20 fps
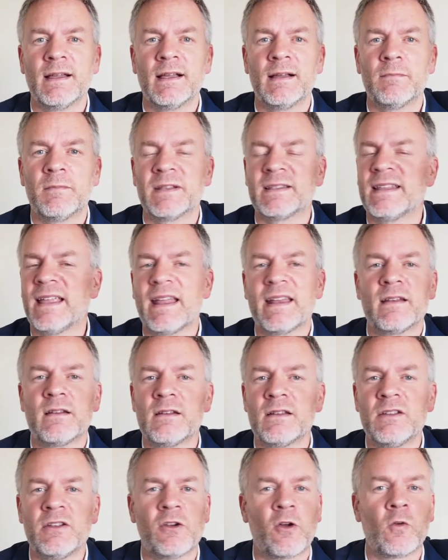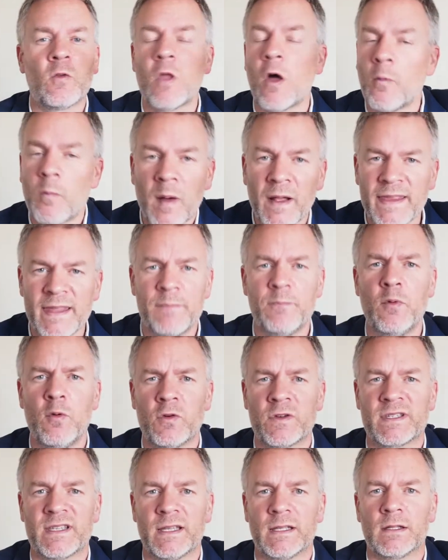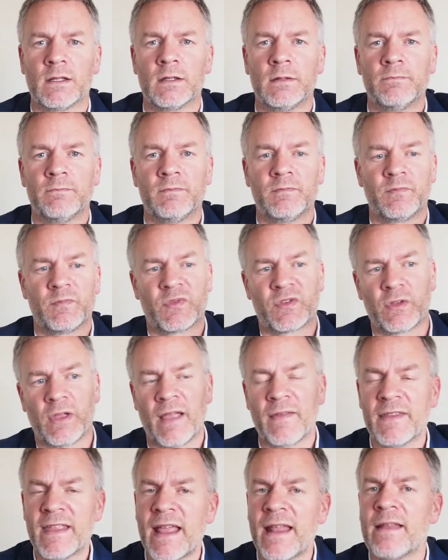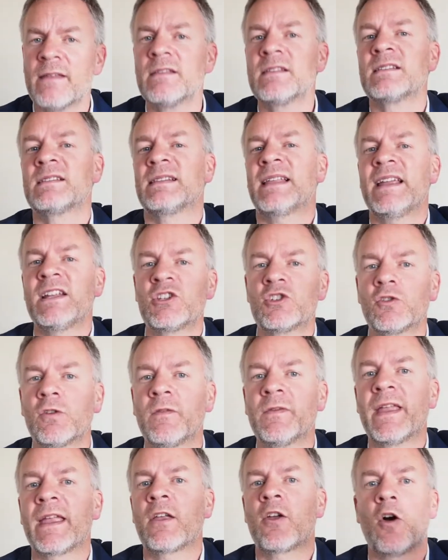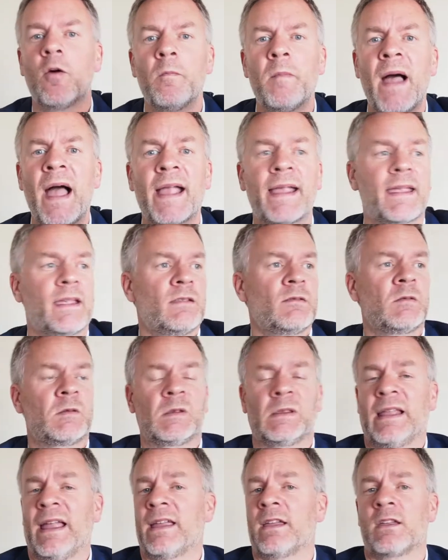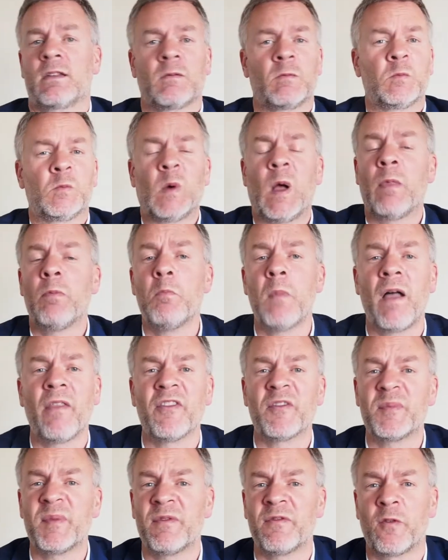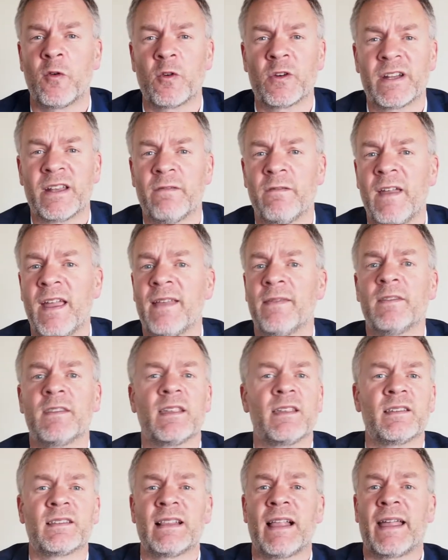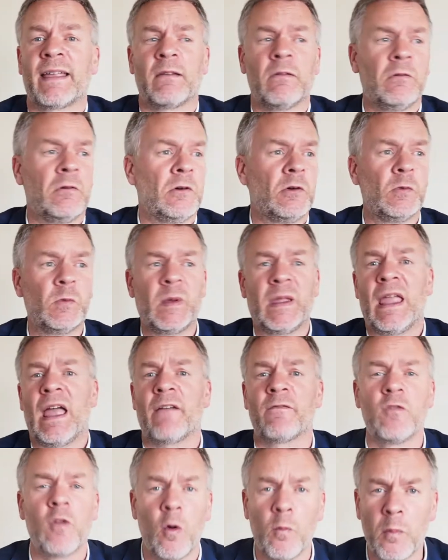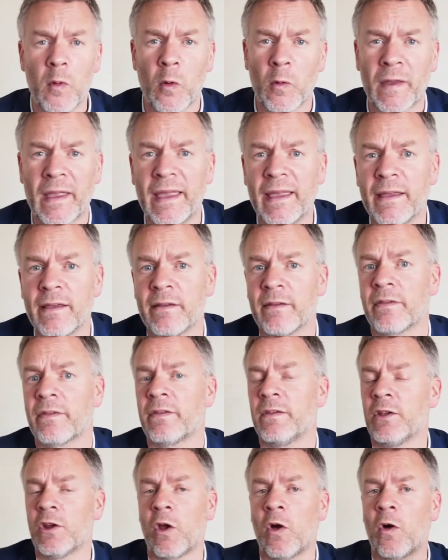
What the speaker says: But then, nobody books it. And then later on they come back and 1 month before the event is like, we have no bookings, we